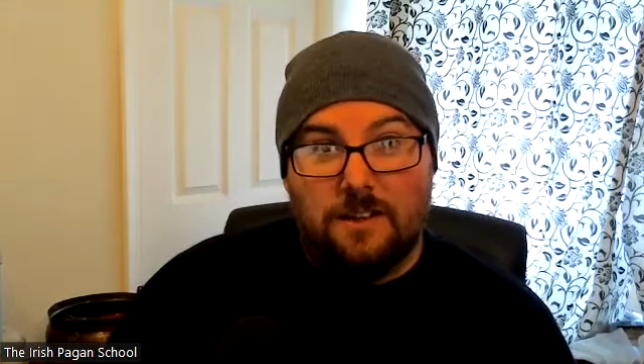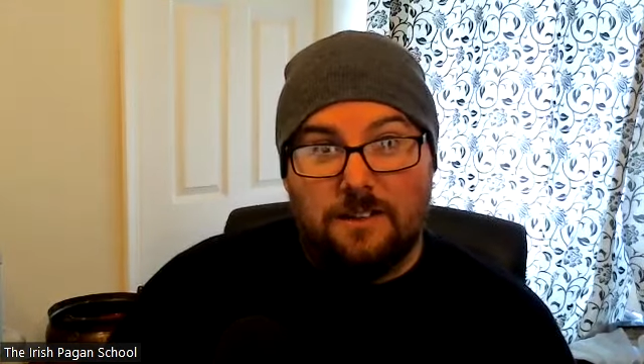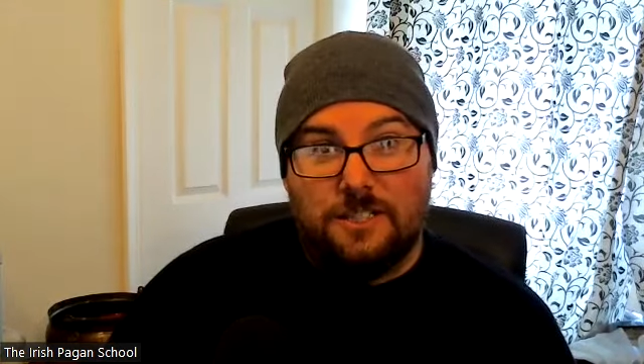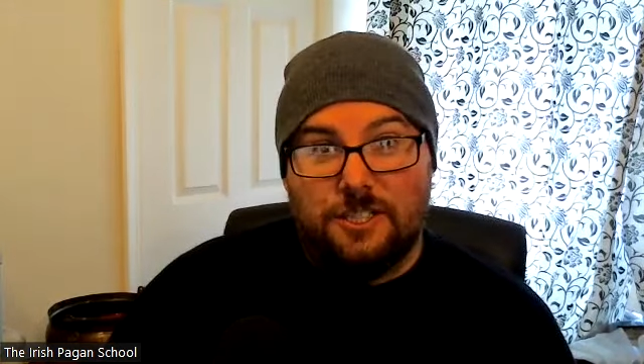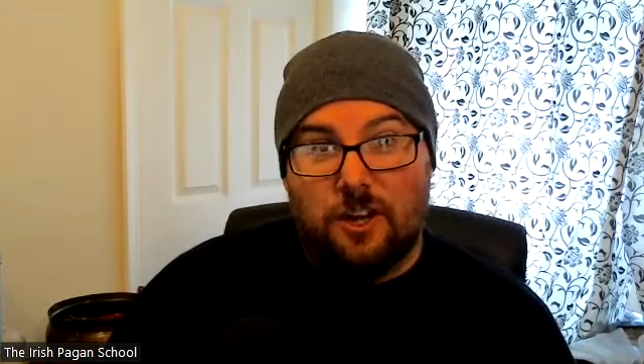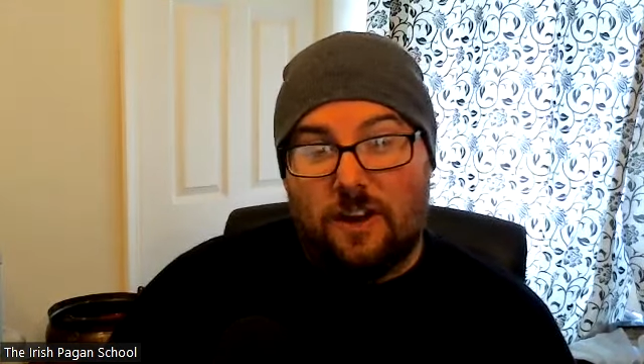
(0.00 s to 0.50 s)

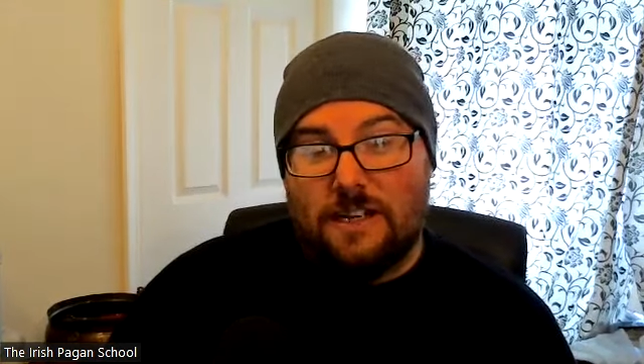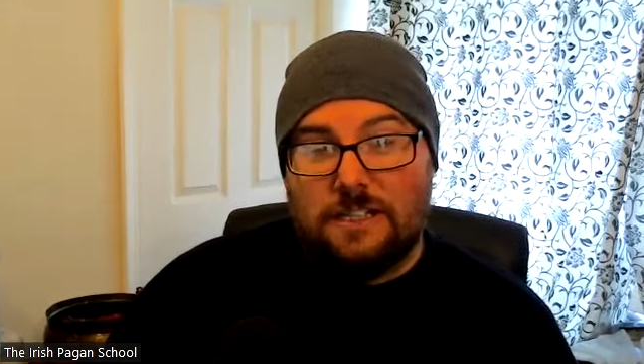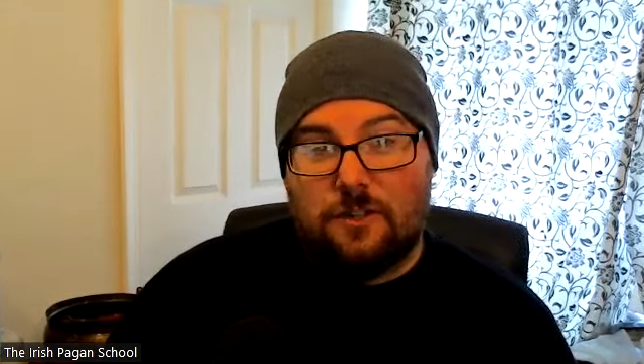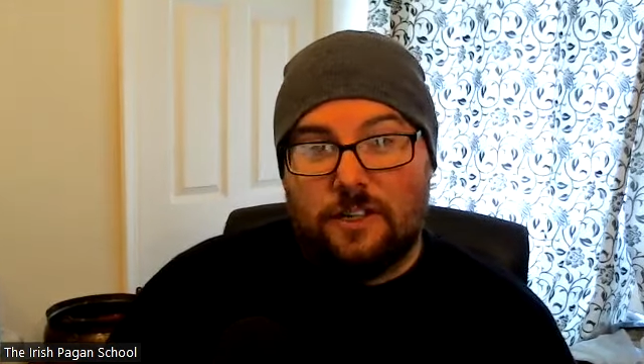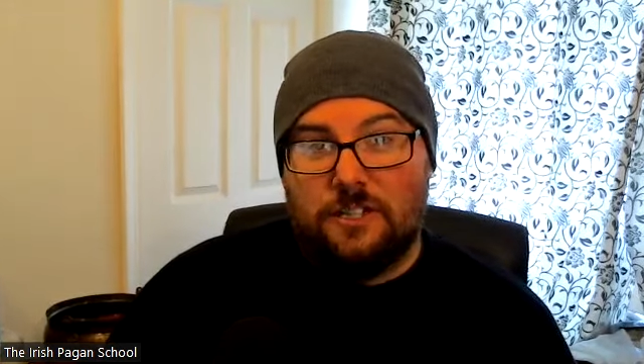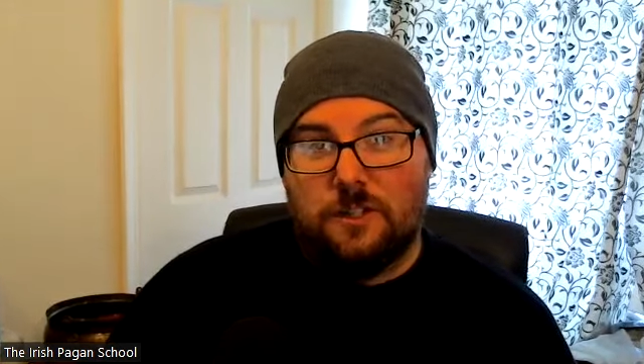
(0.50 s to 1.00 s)
this giant
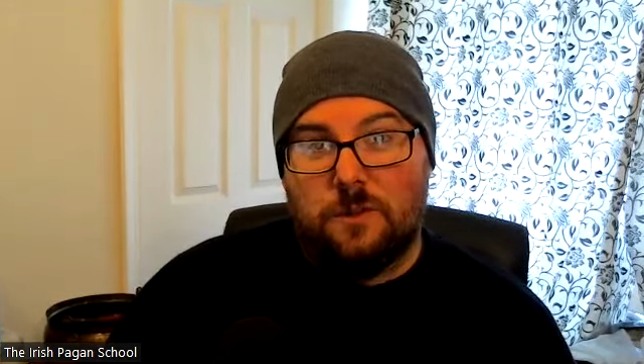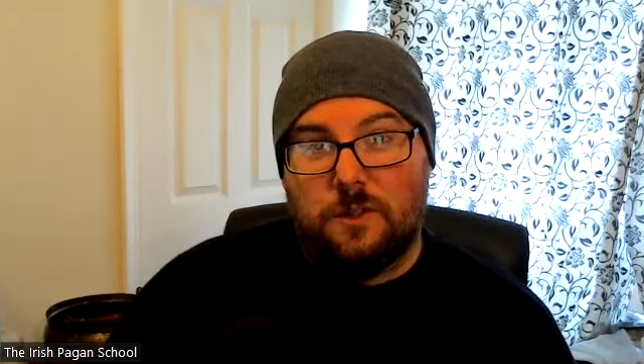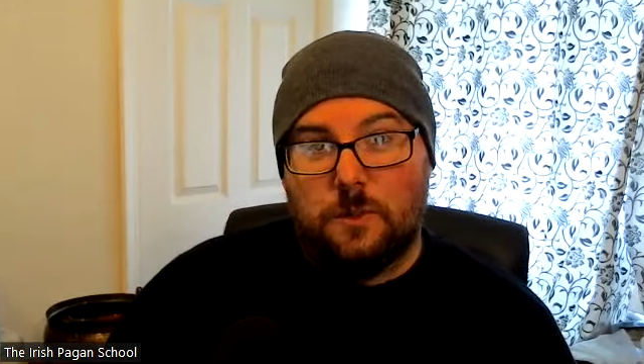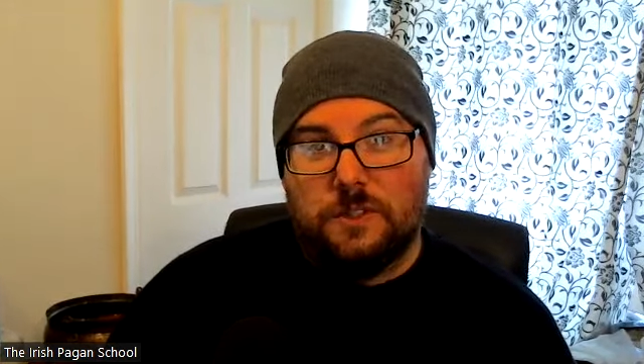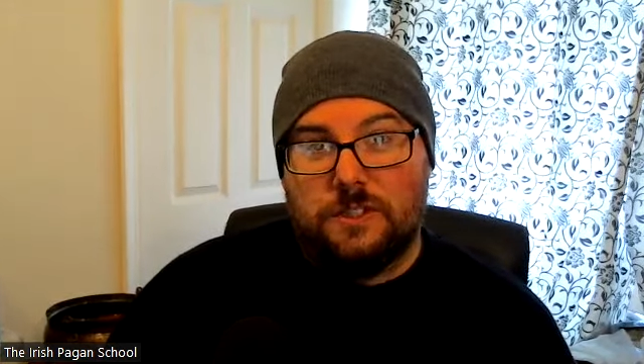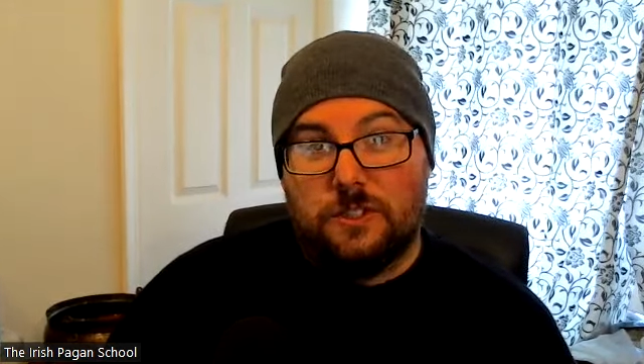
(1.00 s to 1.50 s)
creature
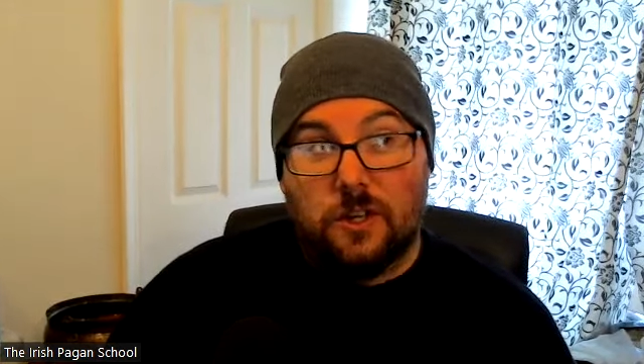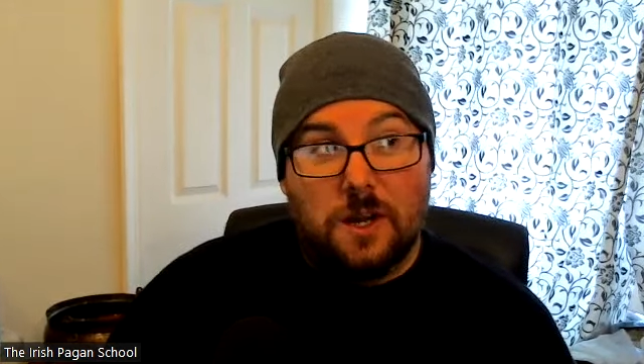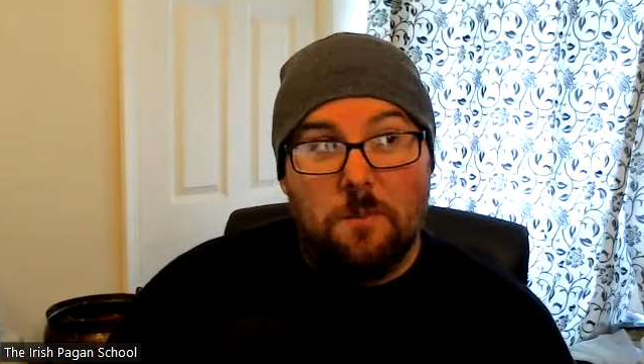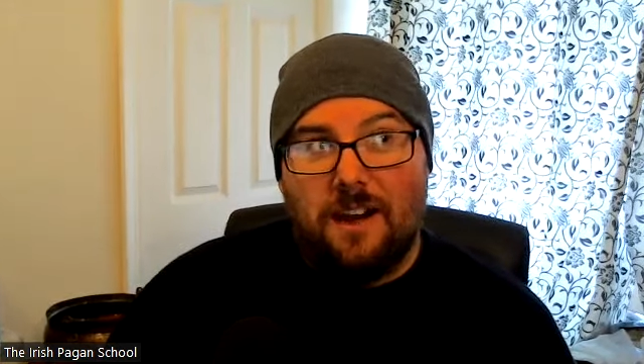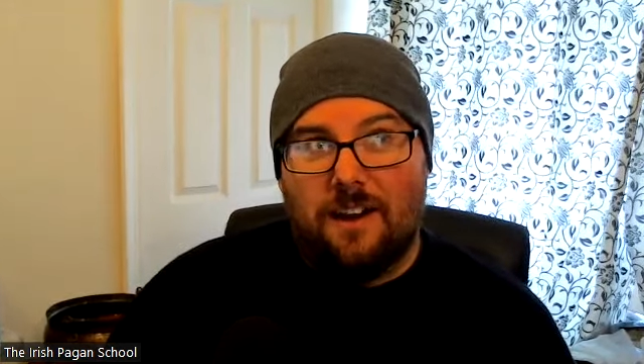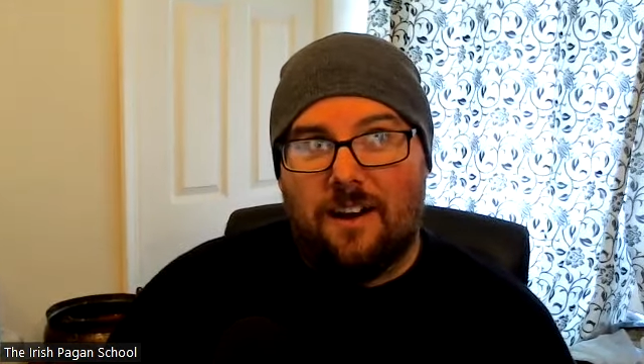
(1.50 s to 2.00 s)
which would suck a
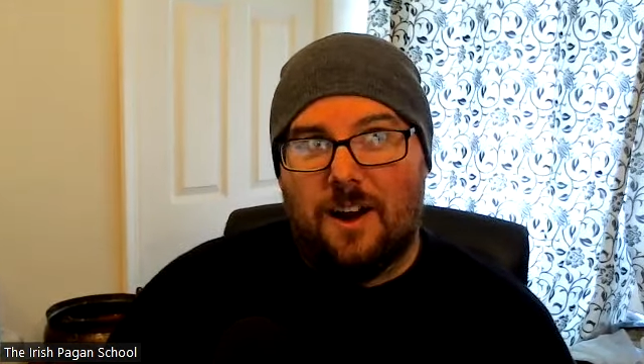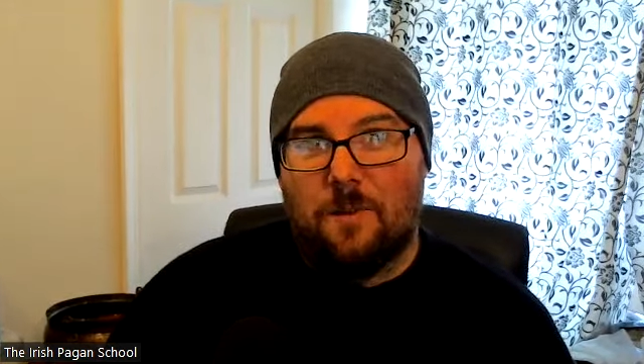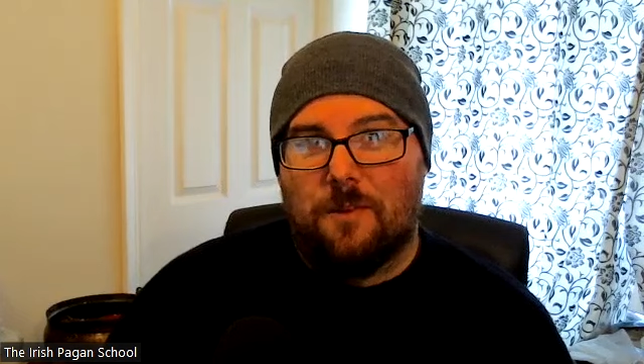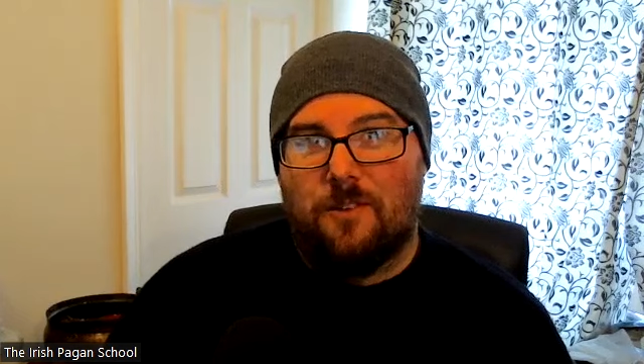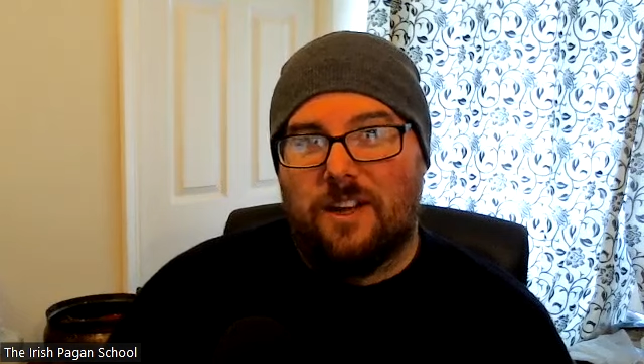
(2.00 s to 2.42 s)
men in armor